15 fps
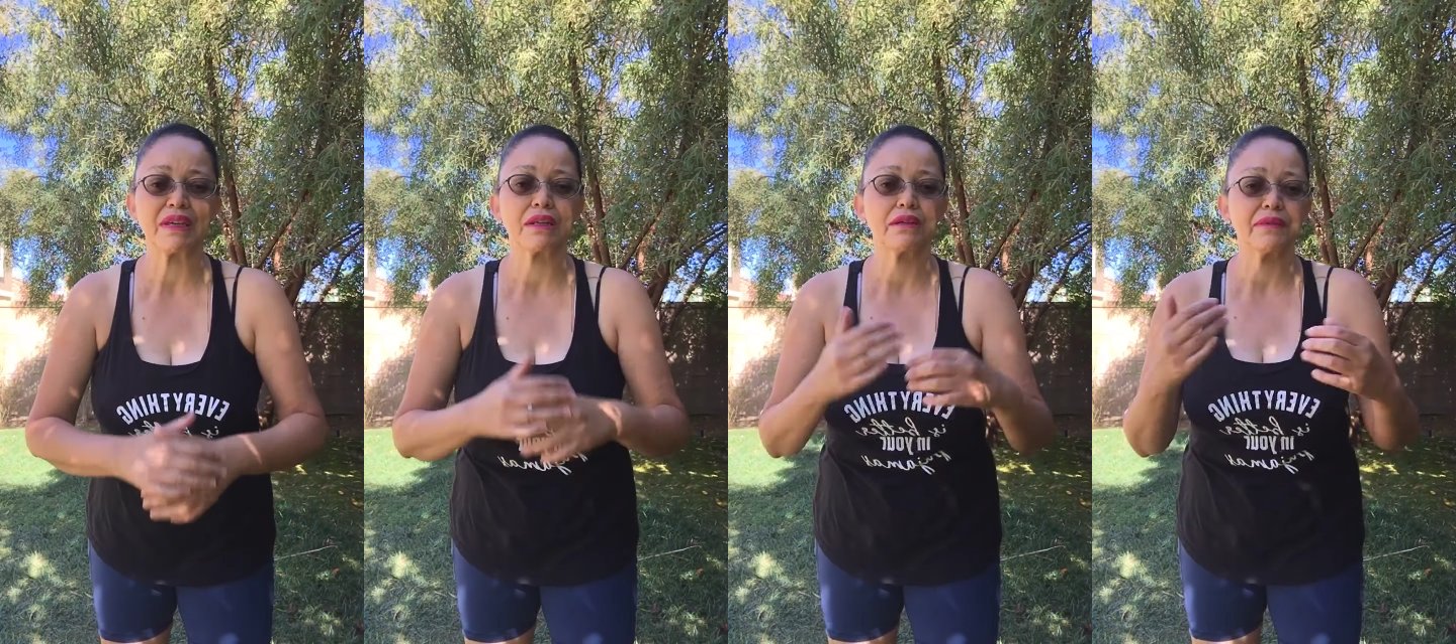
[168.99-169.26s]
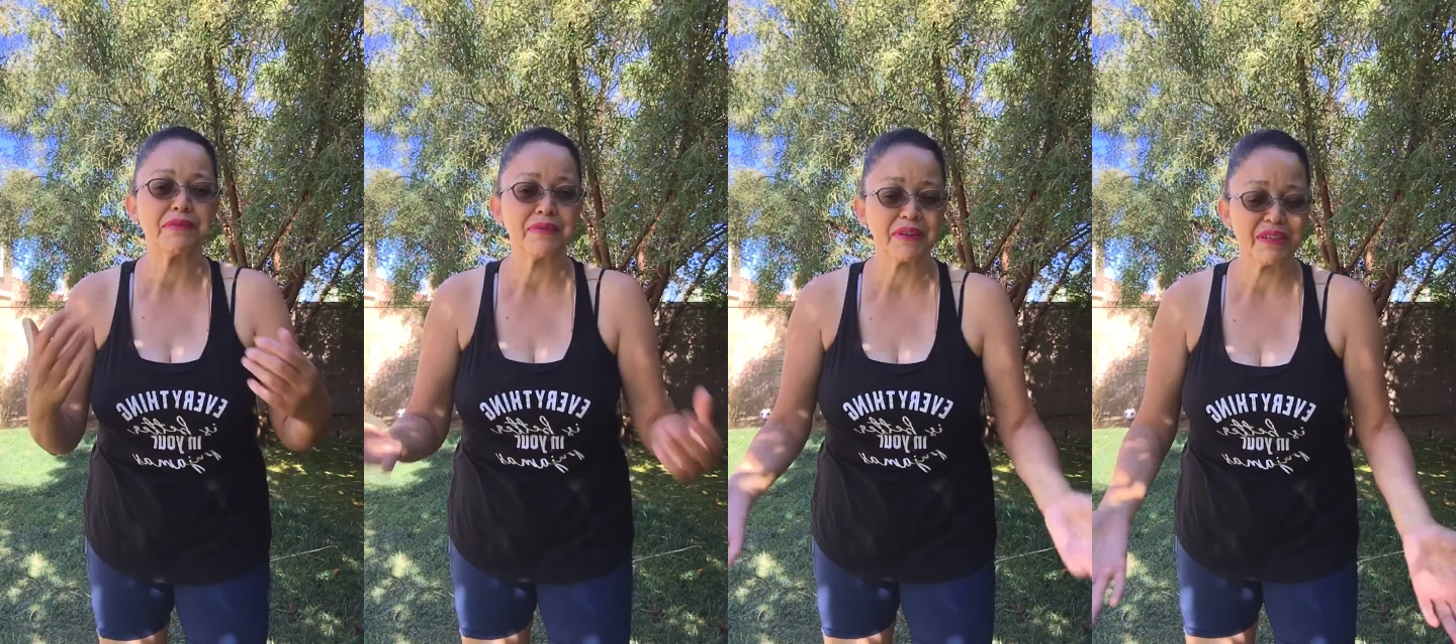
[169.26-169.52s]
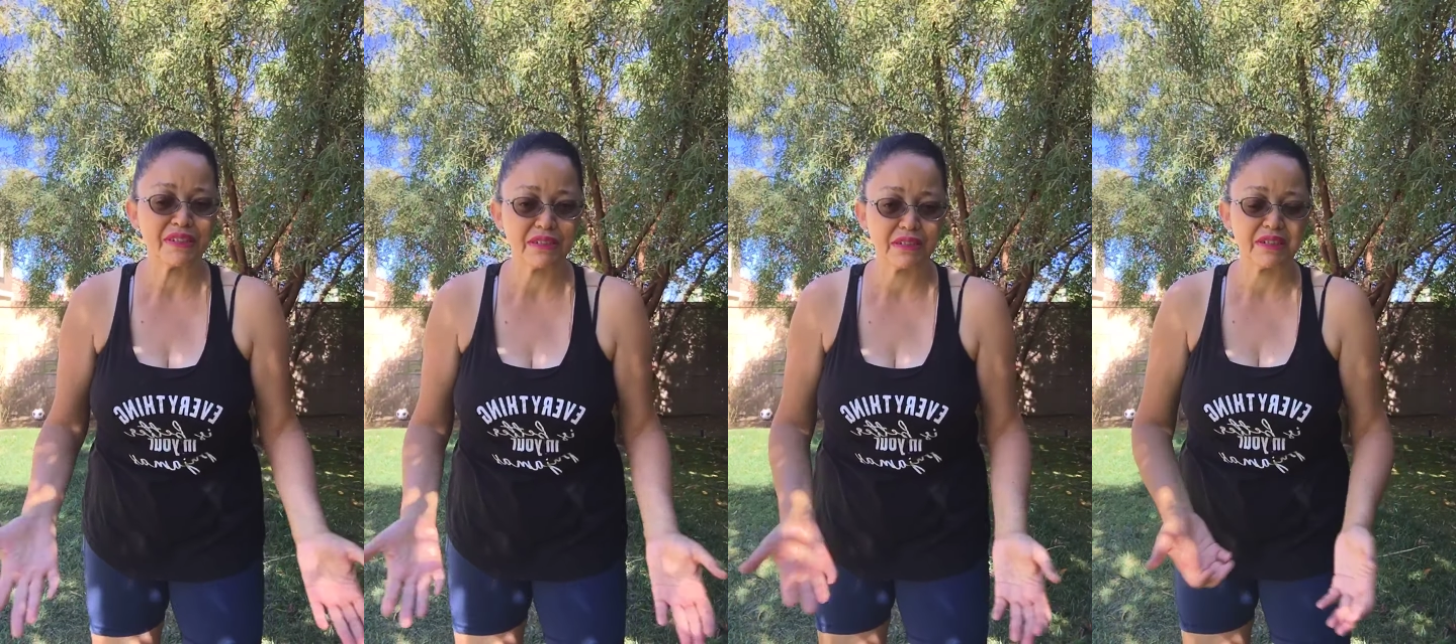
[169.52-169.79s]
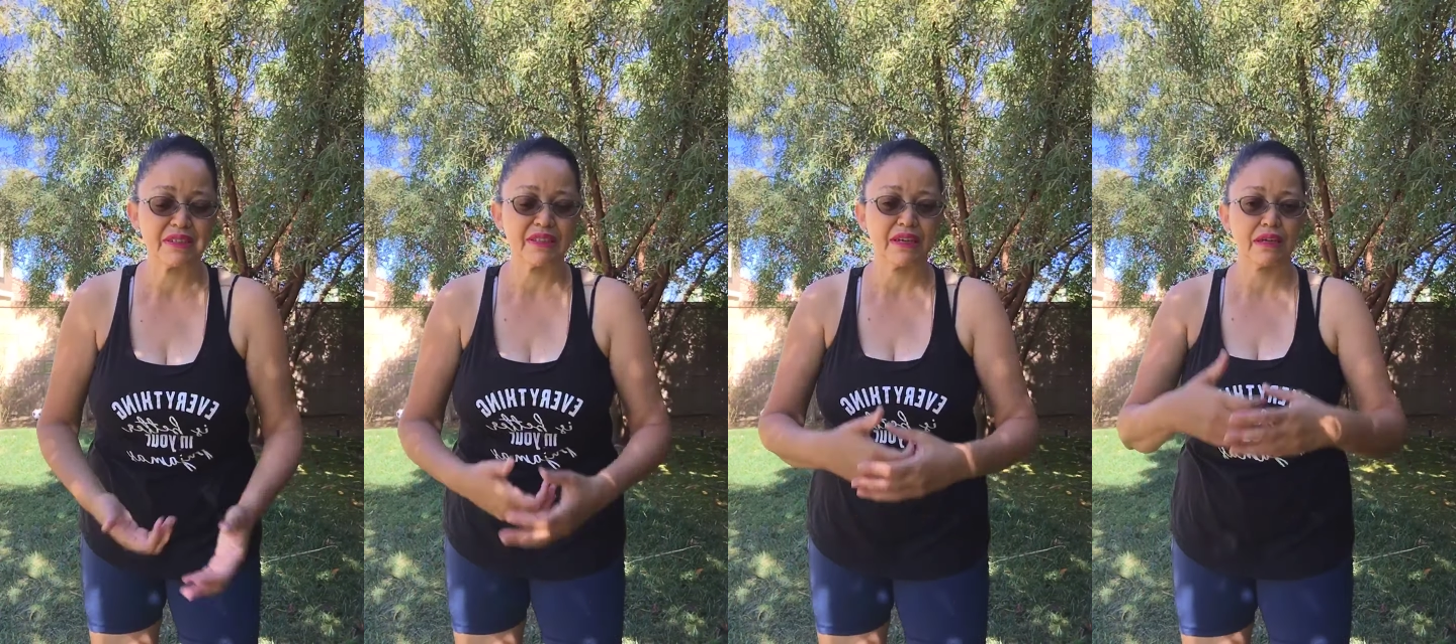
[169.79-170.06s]
don't finish
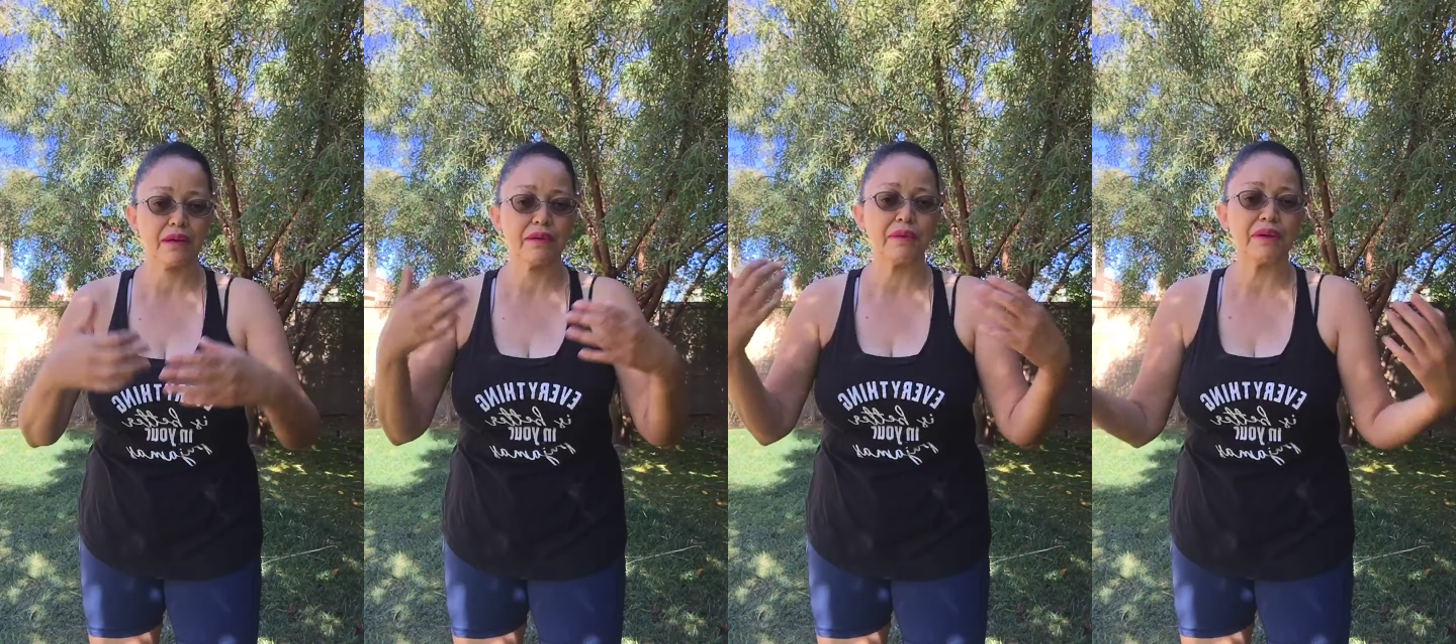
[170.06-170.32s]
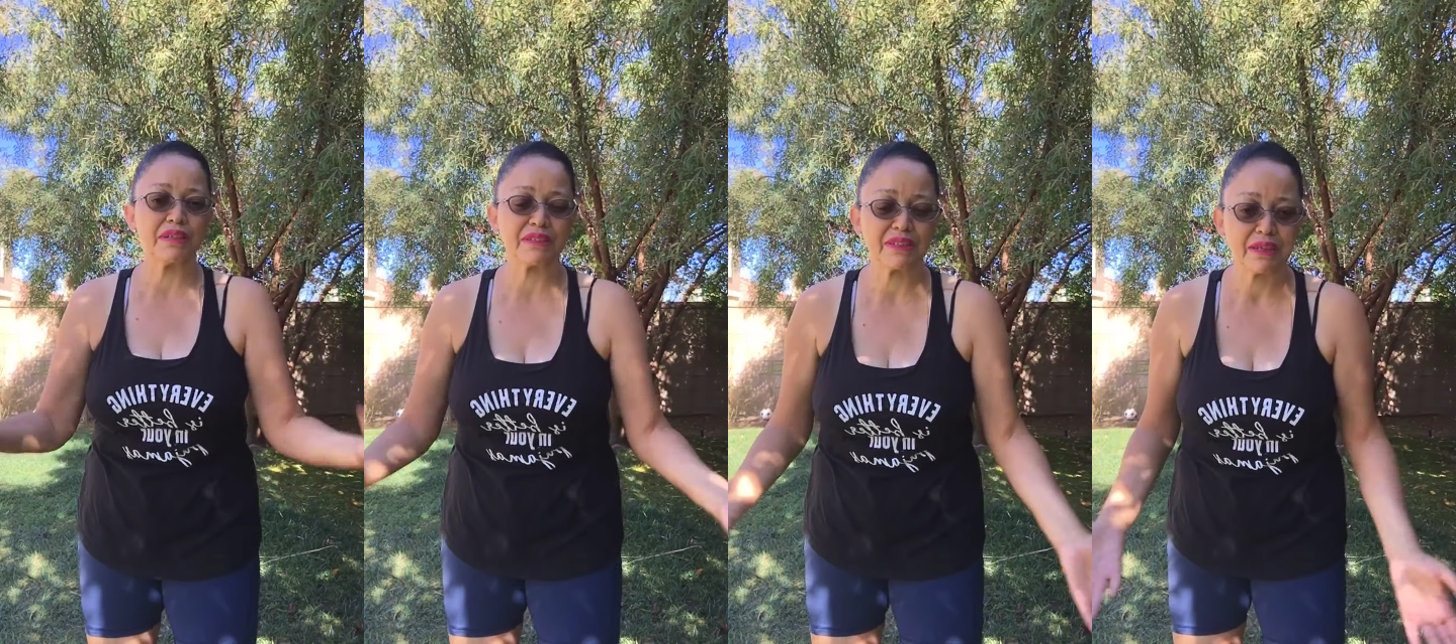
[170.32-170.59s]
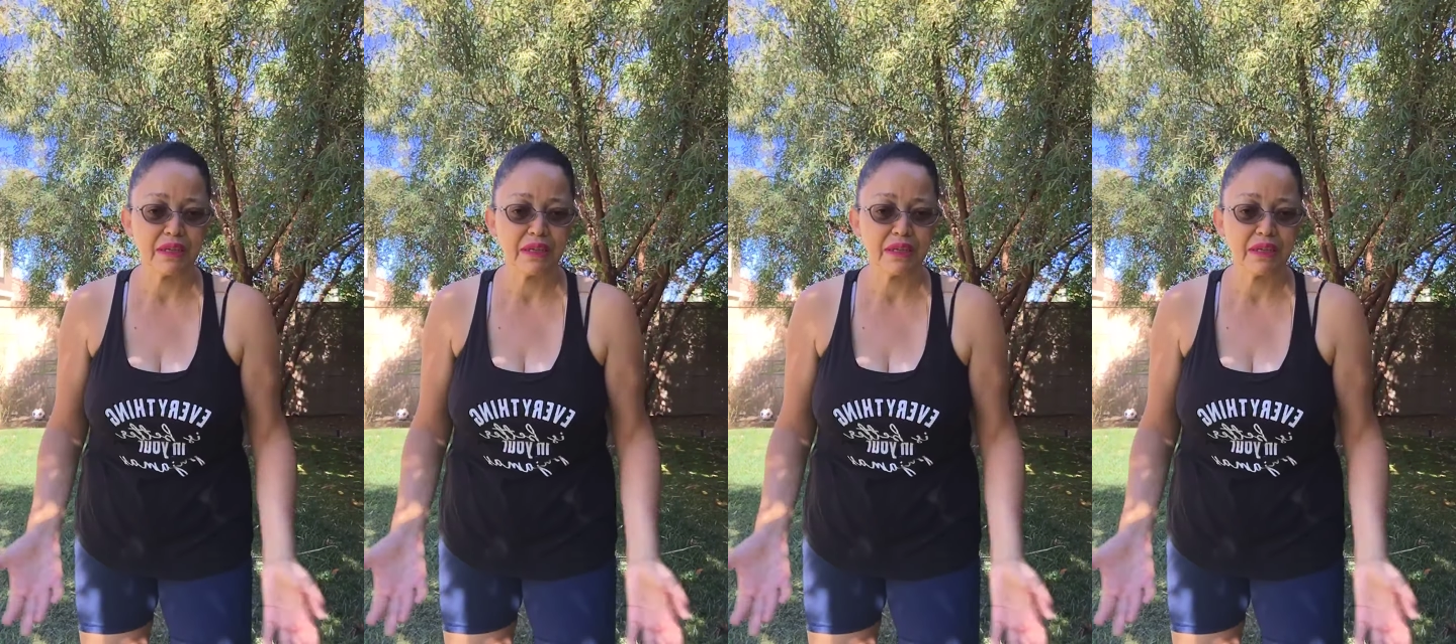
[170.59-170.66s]
it, they quit,